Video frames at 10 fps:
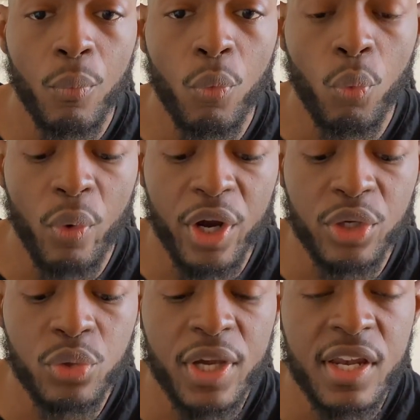where
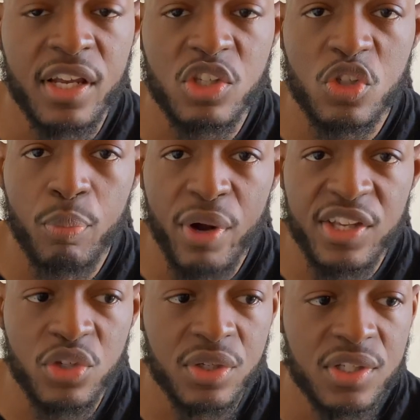you can
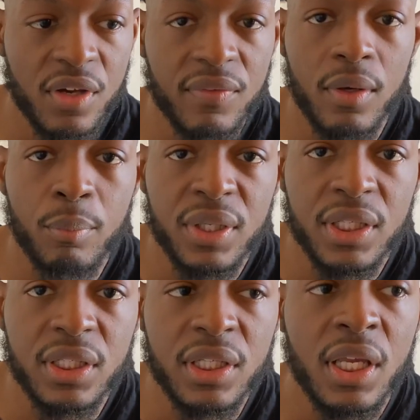express yourself
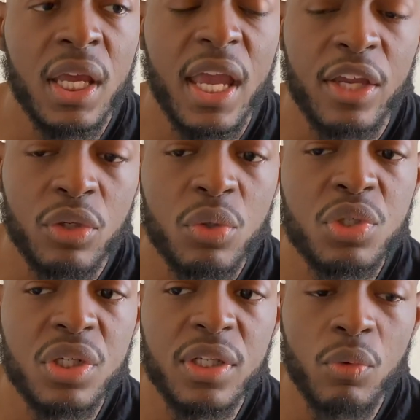completely. And
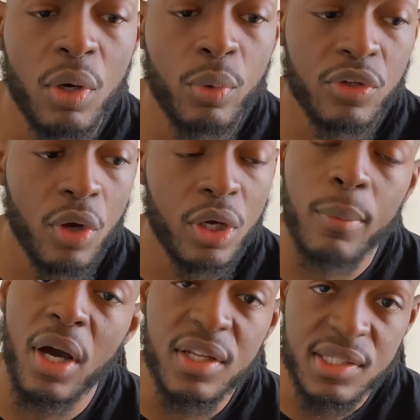usually what we're talking
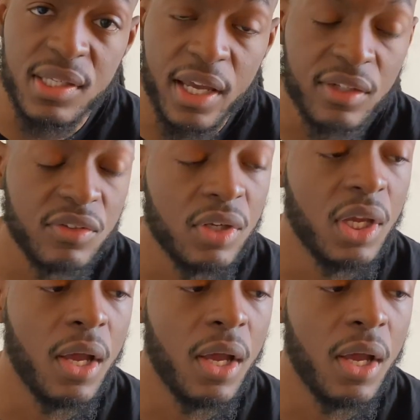about is sex.